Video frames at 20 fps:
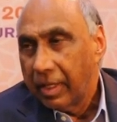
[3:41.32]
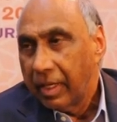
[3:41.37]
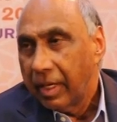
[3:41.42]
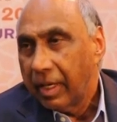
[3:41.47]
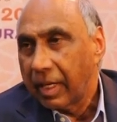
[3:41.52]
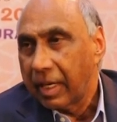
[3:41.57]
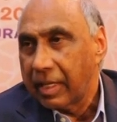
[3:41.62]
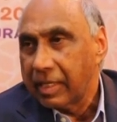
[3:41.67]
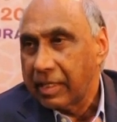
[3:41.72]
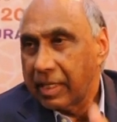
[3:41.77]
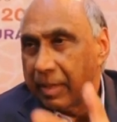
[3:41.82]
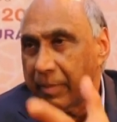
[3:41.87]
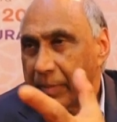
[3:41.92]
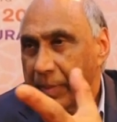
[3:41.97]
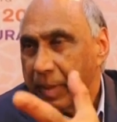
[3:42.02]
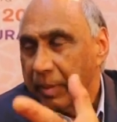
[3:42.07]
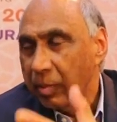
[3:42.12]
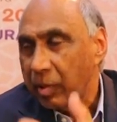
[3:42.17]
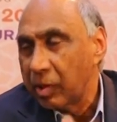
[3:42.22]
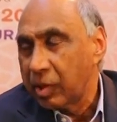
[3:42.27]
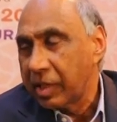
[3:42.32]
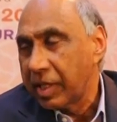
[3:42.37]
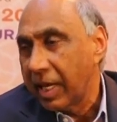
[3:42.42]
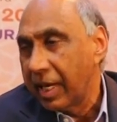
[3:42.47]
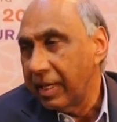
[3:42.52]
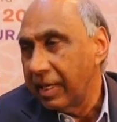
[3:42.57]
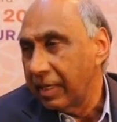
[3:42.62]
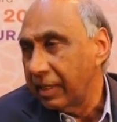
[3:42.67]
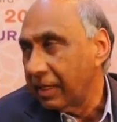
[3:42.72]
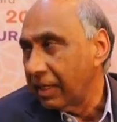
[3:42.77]
And I saw people
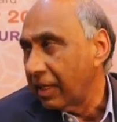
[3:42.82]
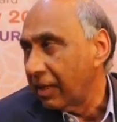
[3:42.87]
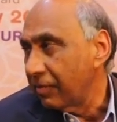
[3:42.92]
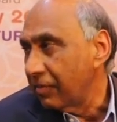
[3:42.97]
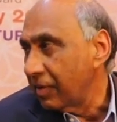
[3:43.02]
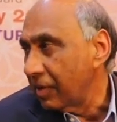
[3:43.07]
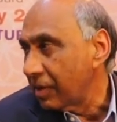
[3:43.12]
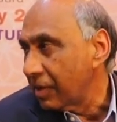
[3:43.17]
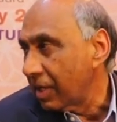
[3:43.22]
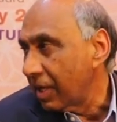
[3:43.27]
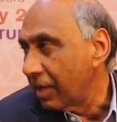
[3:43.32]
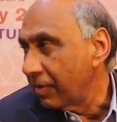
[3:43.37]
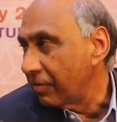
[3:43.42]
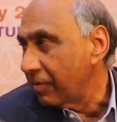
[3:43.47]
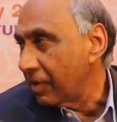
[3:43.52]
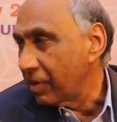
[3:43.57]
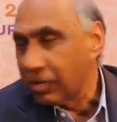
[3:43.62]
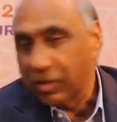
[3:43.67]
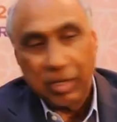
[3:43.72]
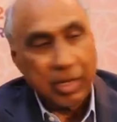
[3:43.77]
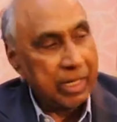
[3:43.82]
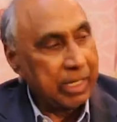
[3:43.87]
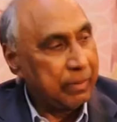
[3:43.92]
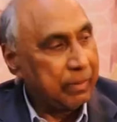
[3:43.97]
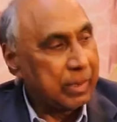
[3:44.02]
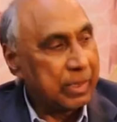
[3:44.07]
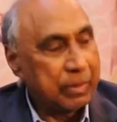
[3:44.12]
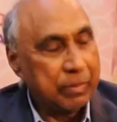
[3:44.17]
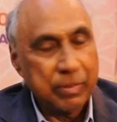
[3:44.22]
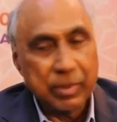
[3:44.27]
standing there, I feel sorry,
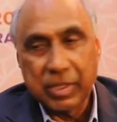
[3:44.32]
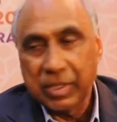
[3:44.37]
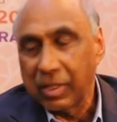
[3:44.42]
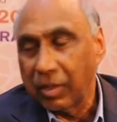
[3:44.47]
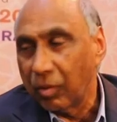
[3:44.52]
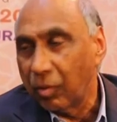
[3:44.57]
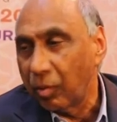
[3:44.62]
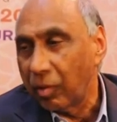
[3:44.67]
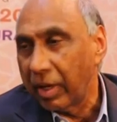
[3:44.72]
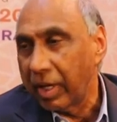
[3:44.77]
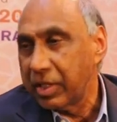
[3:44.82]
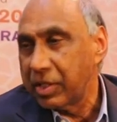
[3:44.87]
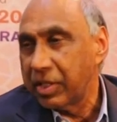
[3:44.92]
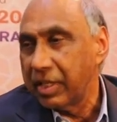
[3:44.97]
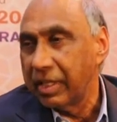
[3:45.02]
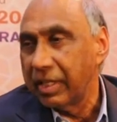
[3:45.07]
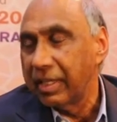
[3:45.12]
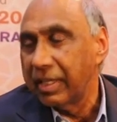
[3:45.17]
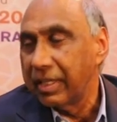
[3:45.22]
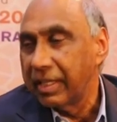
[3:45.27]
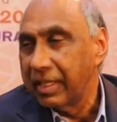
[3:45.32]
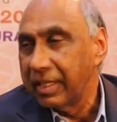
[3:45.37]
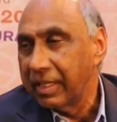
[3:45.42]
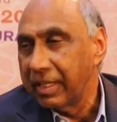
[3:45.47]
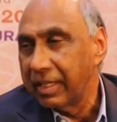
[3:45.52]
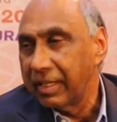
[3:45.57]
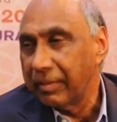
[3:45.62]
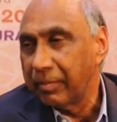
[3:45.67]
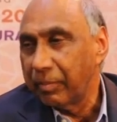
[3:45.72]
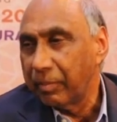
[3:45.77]
but Mr. Qureshi
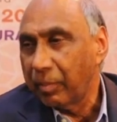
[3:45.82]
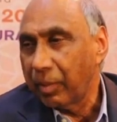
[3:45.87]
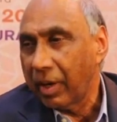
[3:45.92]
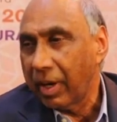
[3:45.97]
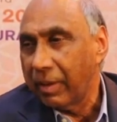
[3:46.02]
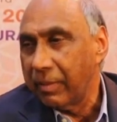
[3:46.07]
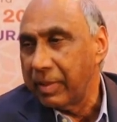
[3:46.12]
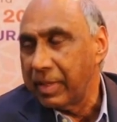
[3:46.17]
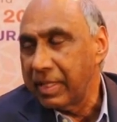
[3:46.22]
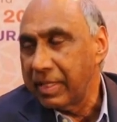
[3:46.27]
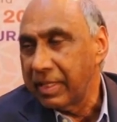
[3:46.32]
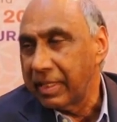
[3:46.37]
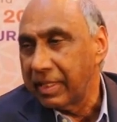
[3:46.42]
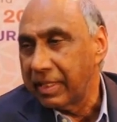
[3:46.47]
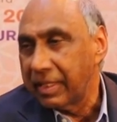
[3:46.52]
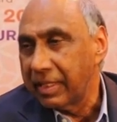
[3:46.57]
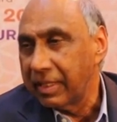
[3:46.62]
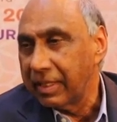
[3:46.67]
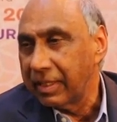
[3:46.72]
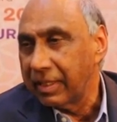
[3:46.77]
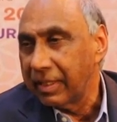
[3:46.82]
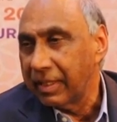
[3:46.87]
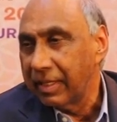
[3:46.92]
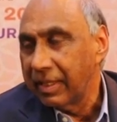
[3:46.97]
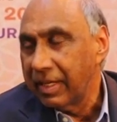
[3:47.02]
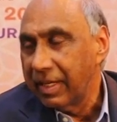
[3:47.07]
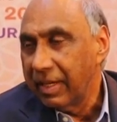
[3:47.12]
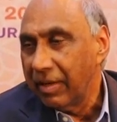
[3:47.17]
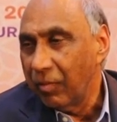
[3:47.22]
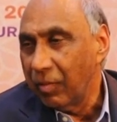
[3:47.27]
promised that
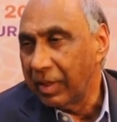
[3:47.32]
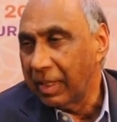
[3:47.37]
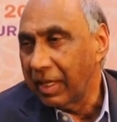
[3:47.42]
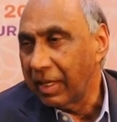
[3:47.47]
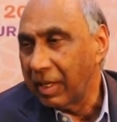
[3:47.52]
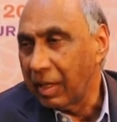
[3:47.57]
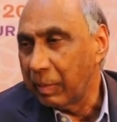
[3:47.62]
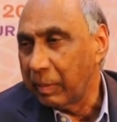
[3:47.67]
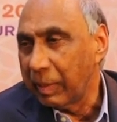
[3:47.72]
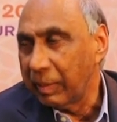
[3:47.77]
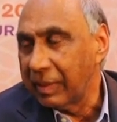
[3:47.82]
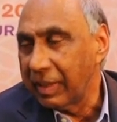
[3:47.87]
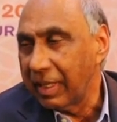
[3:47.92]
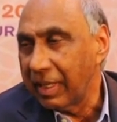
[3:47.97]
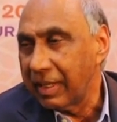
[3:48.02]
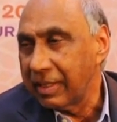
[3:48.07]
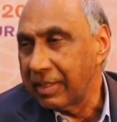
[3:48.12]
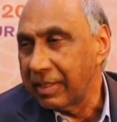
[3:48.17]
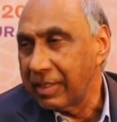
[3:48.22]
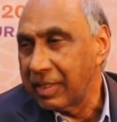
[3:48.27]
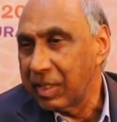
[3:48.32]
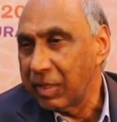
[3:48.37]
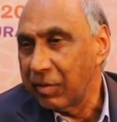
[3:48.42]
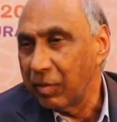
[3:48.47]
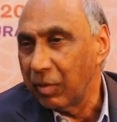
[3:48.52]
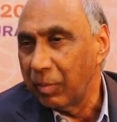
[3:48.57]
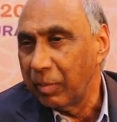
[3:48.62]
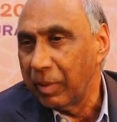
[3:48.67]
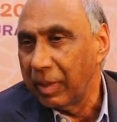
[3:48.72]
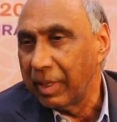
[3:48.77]
with the help of the others, he
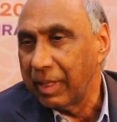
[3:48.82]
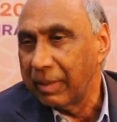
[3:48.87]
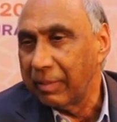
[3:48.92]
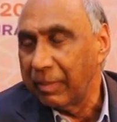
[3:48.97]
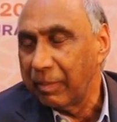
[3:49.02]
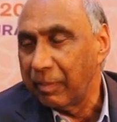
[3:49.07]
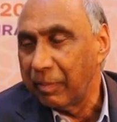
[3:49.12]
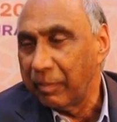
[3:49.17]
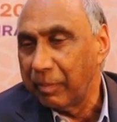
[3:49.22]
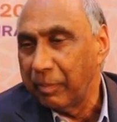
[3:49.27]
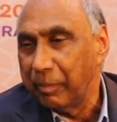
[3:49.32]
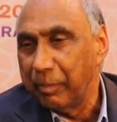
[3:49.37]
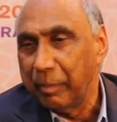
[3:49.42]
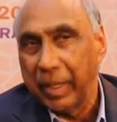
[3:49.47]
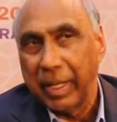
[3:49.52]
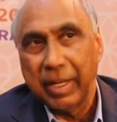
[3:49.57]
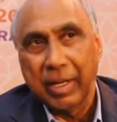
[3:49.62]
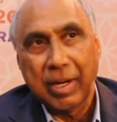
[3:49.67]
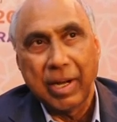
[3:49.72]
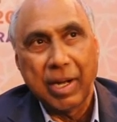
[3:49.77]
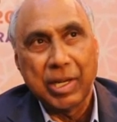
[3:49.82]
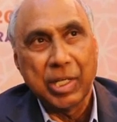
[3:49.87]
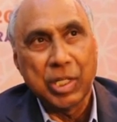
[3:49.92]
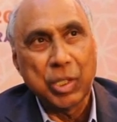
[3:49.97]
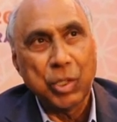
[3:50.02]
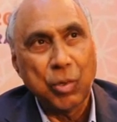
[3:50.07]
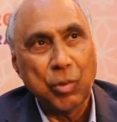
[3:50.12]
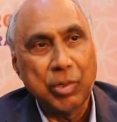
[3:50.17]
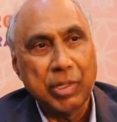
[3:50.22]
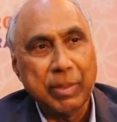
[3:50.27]
will build a bigger
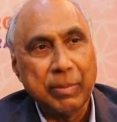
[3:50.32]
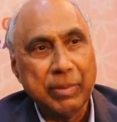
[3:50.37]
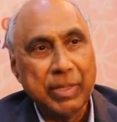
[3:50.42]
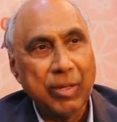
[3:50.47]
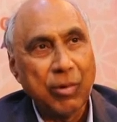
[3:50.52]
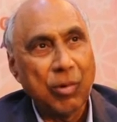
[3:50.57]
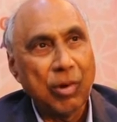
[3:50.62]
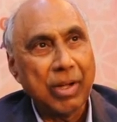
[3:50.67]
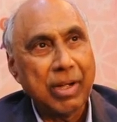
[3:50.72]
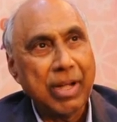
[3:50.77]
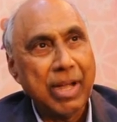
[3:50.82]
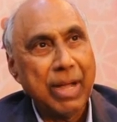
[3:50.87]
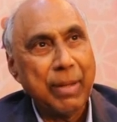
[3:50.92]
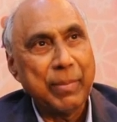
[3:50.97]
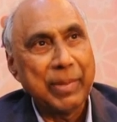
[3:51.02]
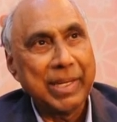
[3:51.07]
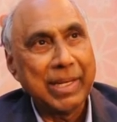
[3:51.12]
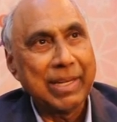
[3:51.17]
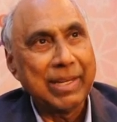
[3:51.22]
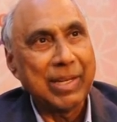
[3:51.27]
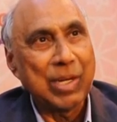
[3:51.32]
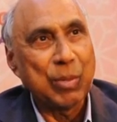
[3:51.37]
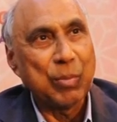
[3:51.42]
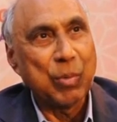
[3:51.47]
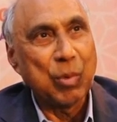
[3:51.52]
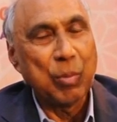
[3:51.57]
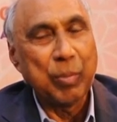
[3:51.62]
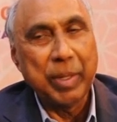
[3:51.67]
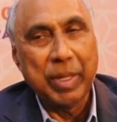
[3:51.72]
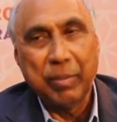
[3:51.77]
auditorium that will accommodate a lot
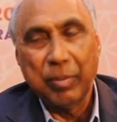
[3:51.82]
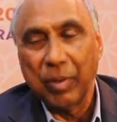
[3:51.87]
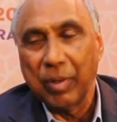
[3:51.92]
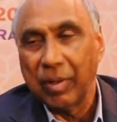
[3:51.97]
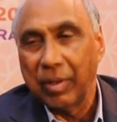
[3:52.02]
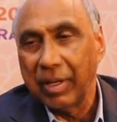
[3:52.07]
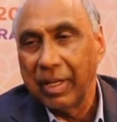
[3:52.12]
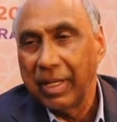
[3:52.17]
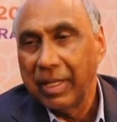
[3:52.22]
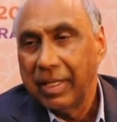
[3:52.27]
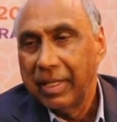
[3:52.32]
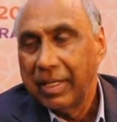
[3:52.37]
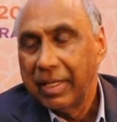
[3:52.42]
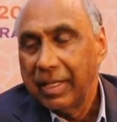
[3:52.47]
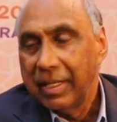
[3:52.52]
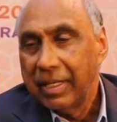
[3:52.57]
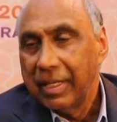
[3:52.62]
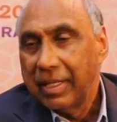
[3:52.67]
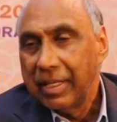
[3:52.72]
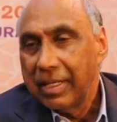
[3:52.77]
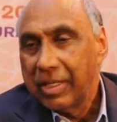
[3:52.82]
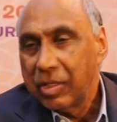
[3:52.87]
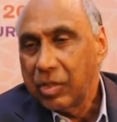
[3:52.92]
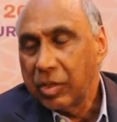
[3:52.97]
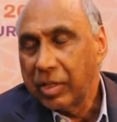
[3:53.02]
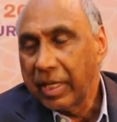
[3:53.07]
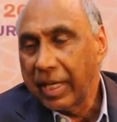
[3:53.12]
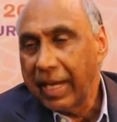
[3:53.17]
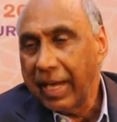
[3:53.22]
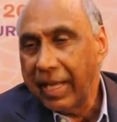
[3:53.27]
more people.
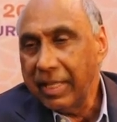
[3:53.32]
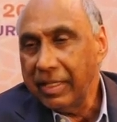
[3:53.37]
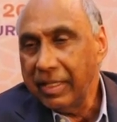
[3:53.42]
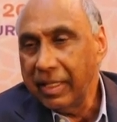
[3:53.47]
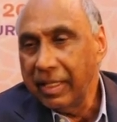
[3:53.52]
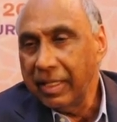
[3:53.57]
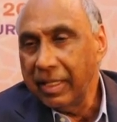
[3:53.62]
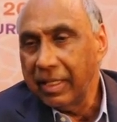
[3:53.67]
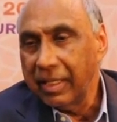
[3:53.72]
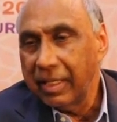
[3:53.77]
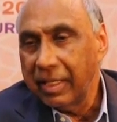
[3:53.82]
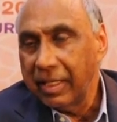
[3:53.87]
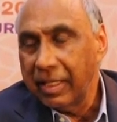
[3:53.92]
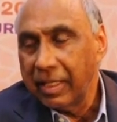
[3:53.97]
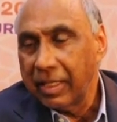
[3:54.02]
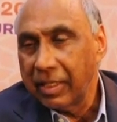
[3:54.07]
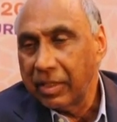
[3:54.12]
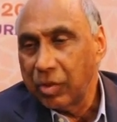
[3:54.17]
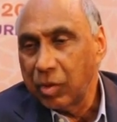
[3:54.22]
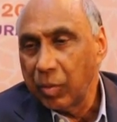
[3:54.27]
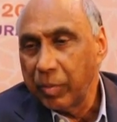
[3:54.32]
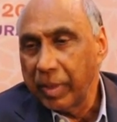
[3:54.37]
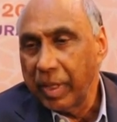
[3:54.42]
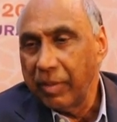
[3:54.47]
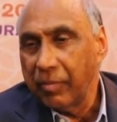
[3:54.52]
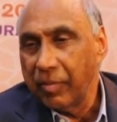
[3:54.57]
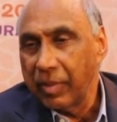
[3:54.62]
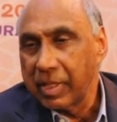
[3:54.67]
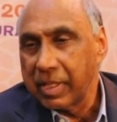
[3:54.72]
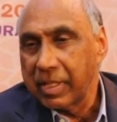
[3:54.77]
So the gathering to
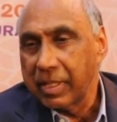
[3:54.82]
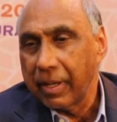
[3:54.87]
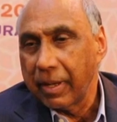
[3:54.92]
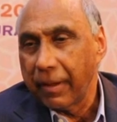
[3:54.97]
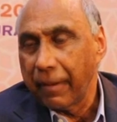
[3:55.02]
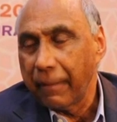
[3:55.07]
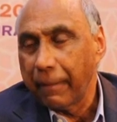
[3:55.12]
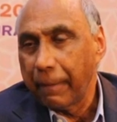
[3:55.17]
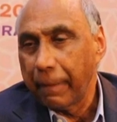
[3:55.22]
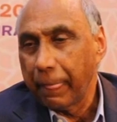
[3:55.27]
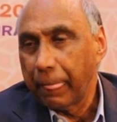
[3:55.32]
me was a